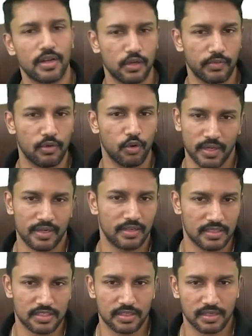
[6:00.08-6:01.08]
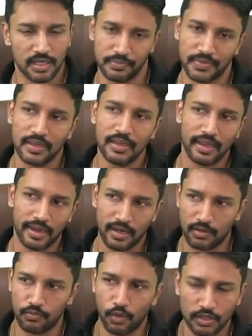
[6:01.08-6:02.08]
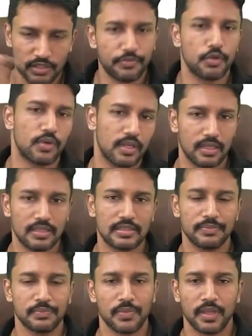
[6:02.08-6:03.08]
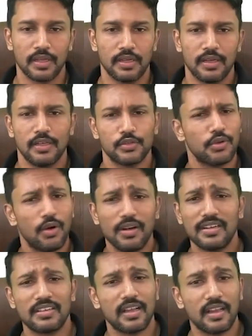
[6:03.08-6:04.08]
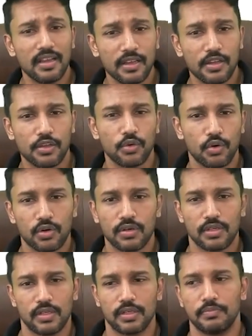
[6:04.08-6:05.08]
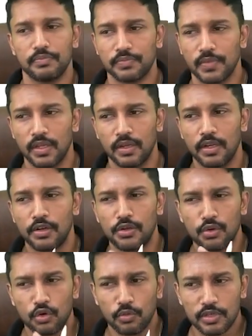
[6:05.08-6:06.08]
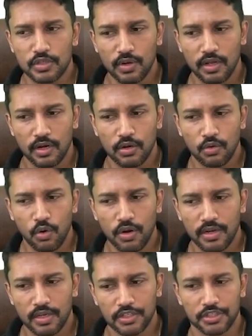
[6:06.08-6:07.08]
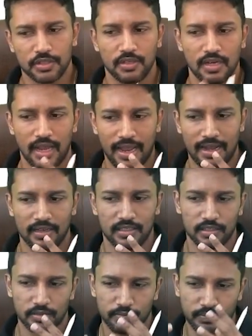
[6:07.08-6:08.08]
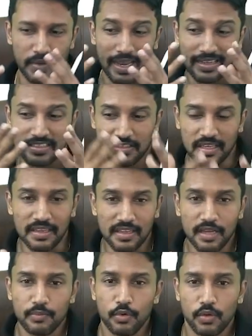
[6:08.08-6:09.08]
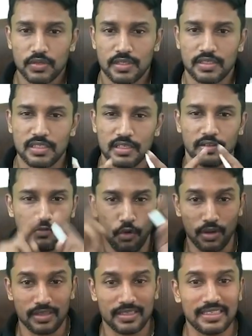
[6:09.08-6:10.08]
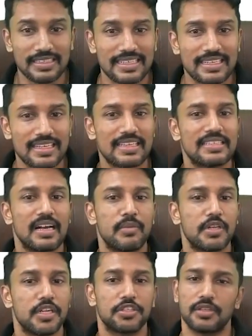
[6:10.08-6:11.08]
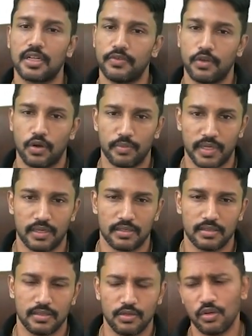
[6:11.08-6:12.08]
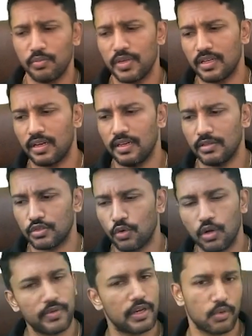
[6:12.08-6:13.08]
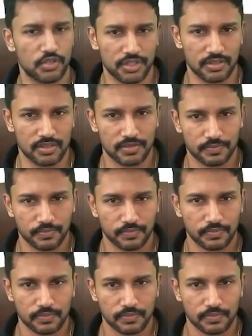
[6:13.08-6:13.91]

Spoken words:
and you will open an Instagram and watch few reels. So you're not training your neuromuscular coordination and the brain thinking process for the examination environment. You're merely solving questions.